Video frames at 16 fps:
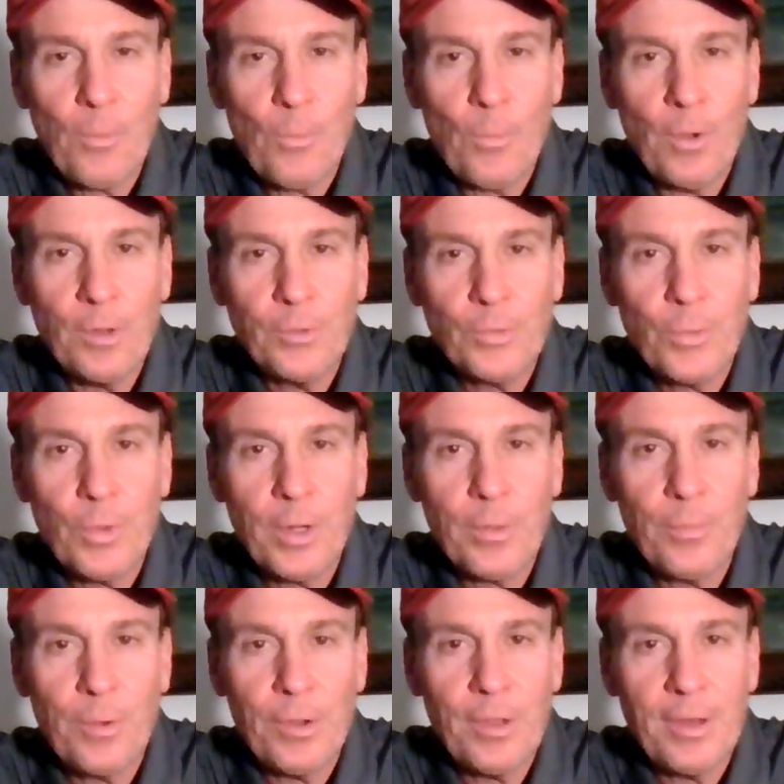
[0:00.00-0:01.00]

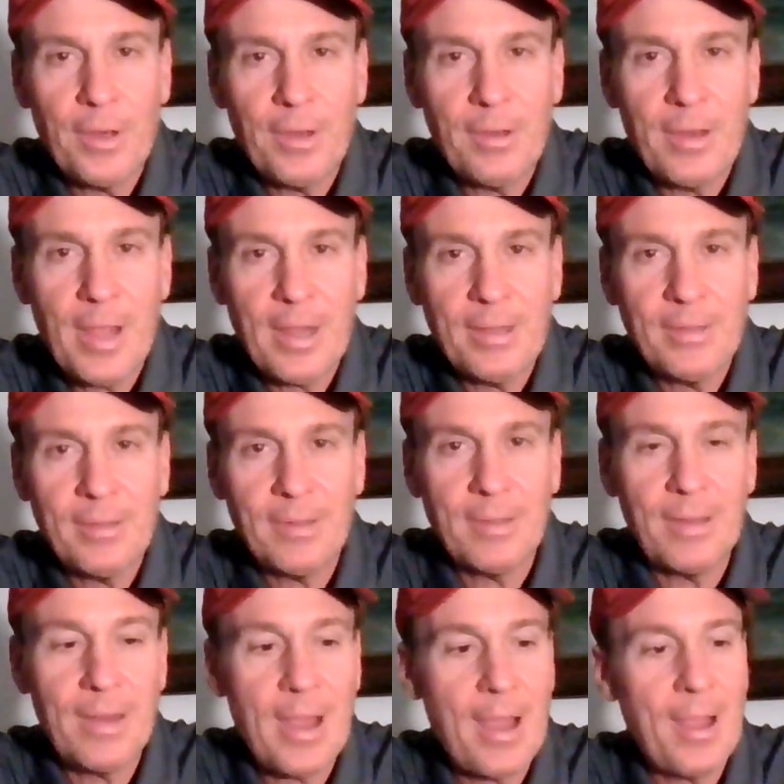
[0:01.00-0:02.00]

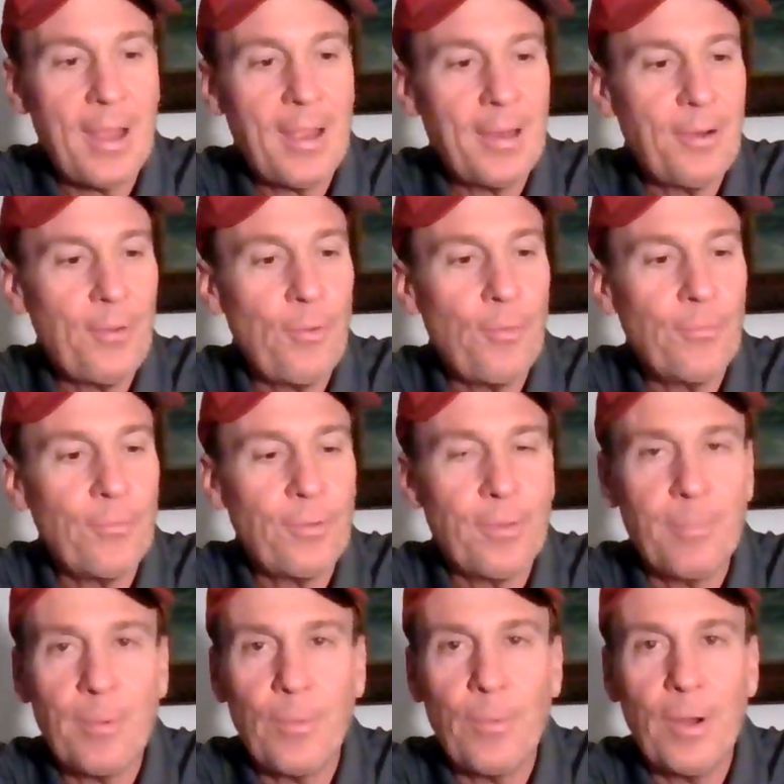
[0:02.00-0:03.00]
121-99 over the
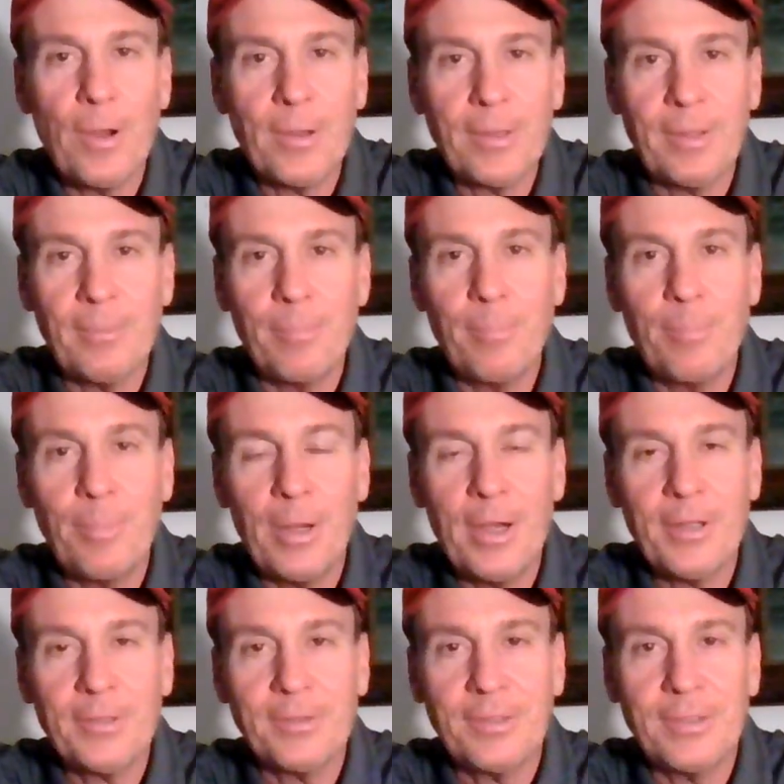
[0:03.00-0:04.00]
Milwaukee
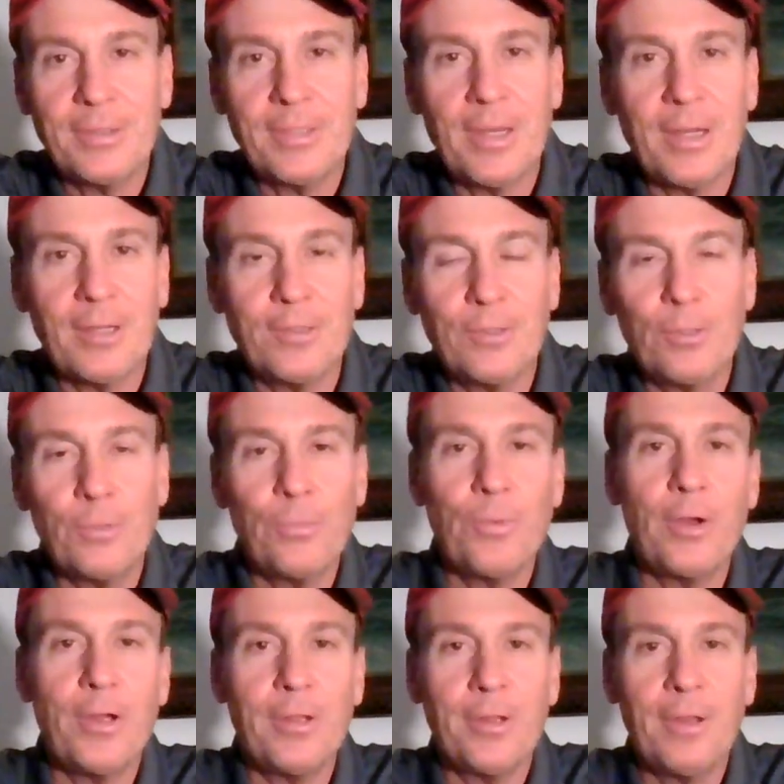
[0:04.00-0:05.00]
Bucks to take a
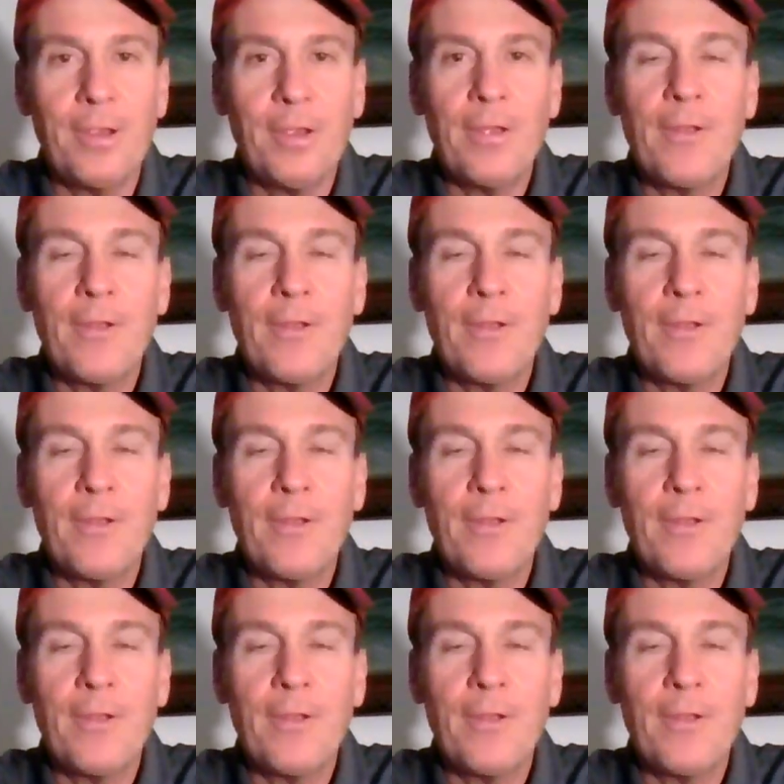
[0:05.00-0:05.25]
2-1